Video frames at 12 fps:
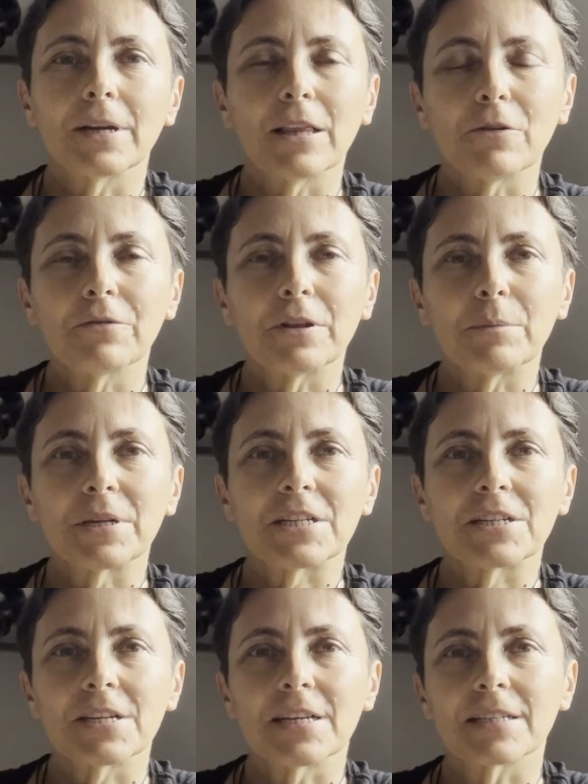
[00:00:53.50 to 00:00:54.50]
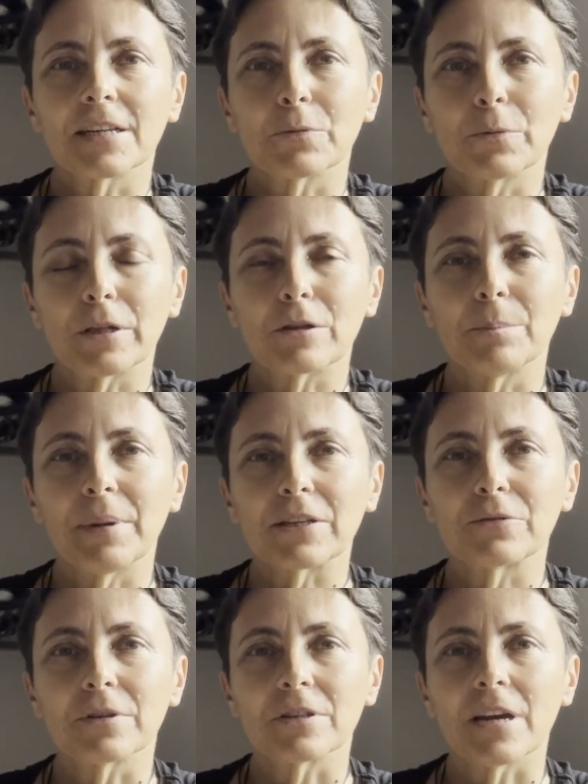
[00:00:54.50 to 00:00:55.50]
hello fellow magicians and welcome back
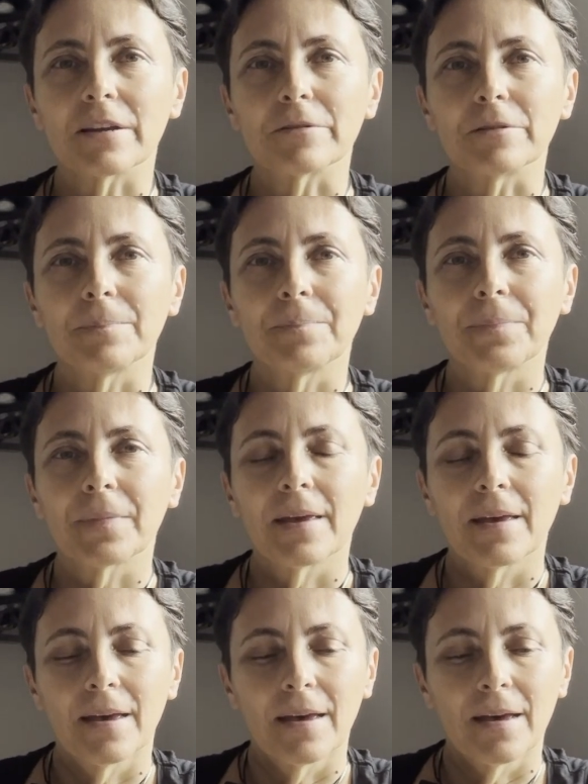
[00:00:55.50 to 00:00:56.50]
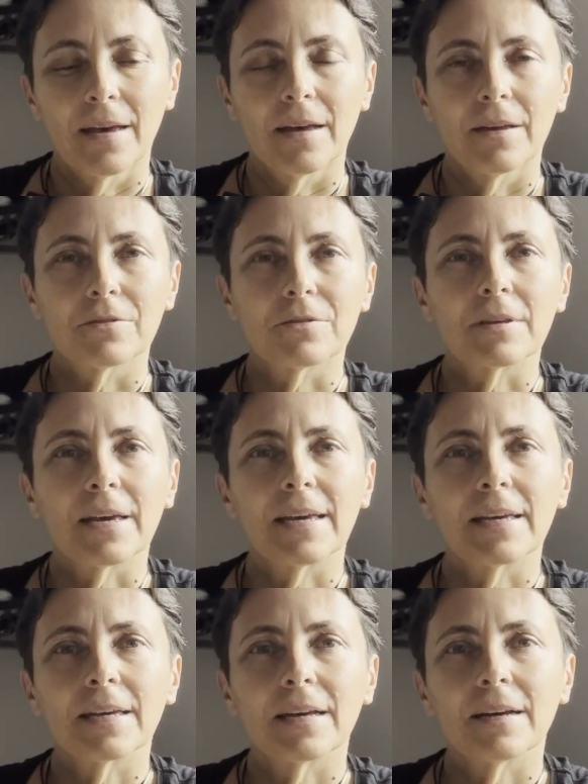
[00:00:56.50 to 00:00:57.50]
to the channel.
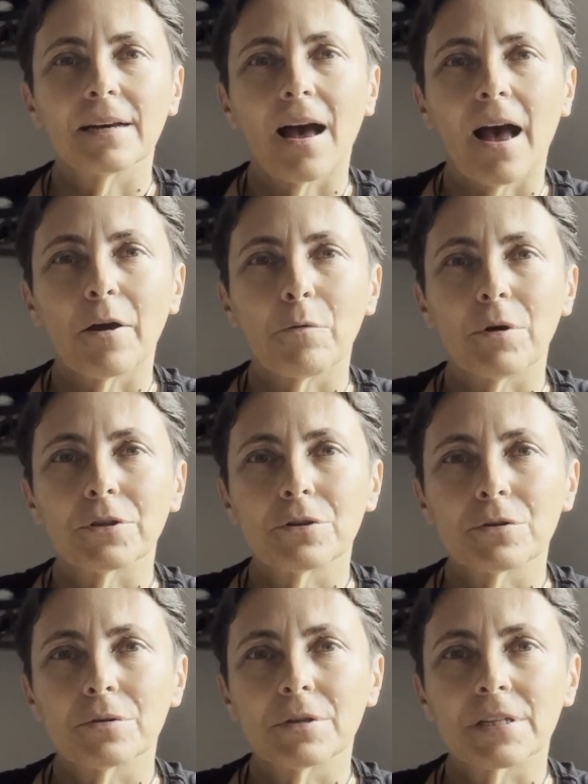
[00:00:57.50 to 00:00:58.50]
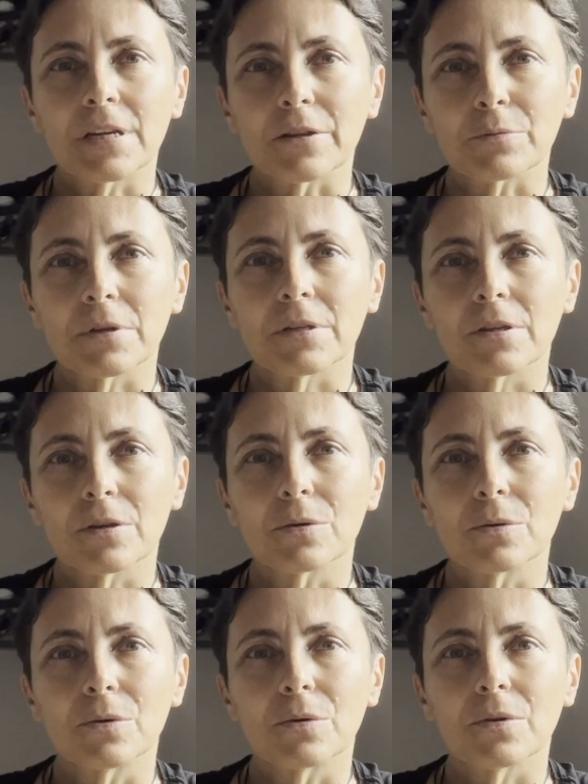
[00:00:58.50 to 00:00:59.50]
Today I want to discuss with
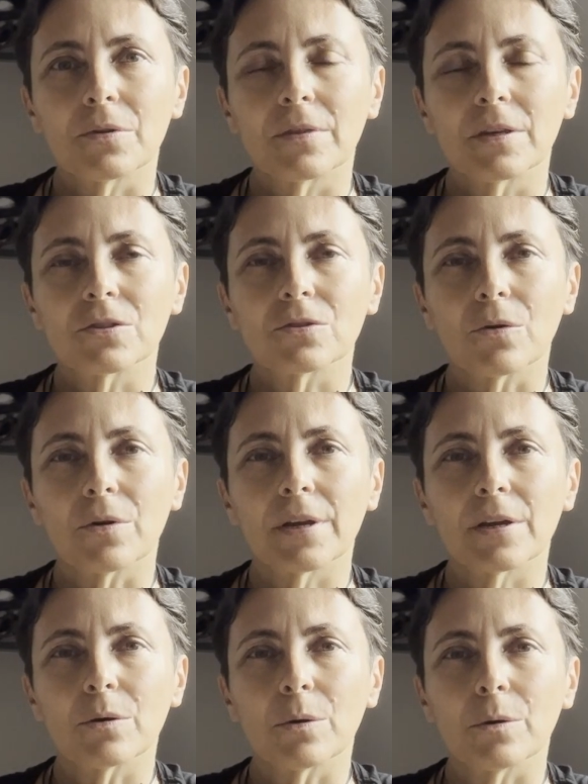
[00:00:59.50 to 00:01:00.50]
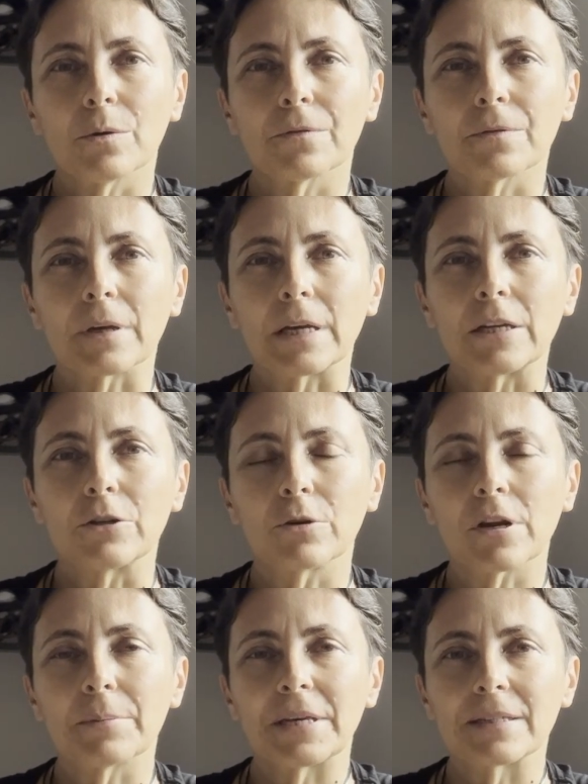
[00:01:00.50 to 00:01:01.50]
you the story of
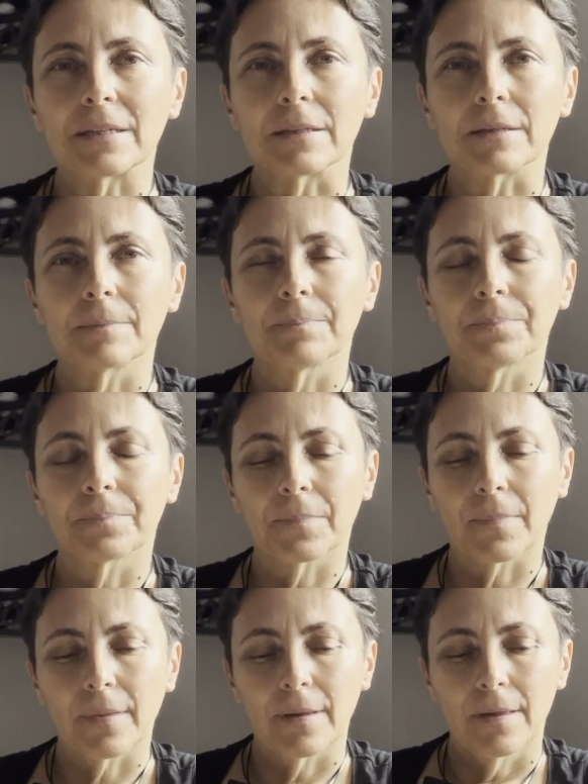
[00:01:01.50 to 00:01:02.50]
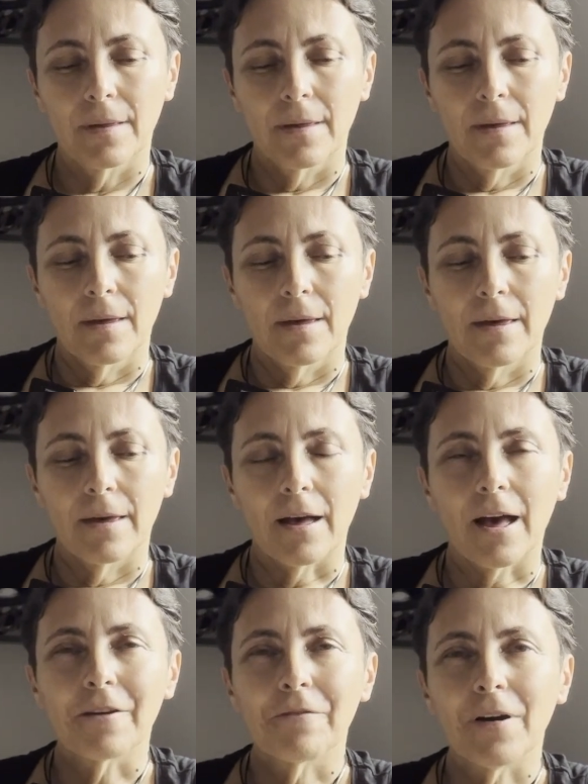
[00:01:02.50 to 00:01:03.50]
Norah Vincent.
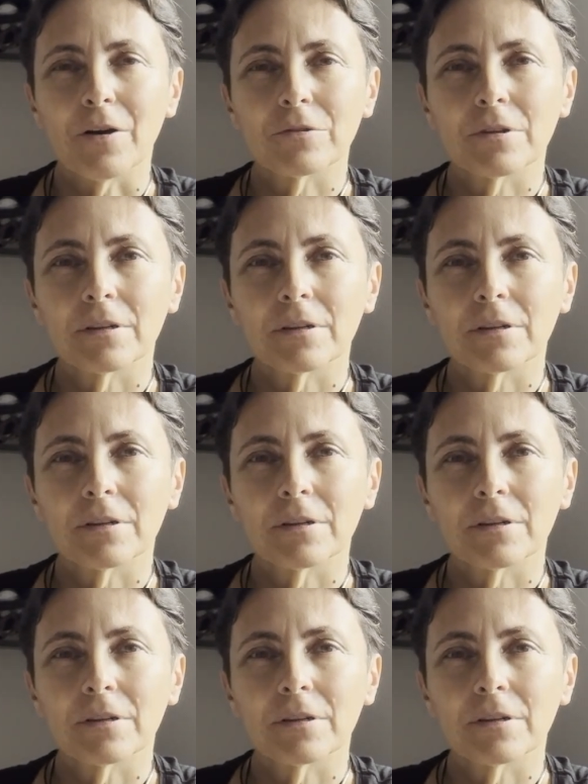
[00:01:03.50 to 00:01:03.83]
I found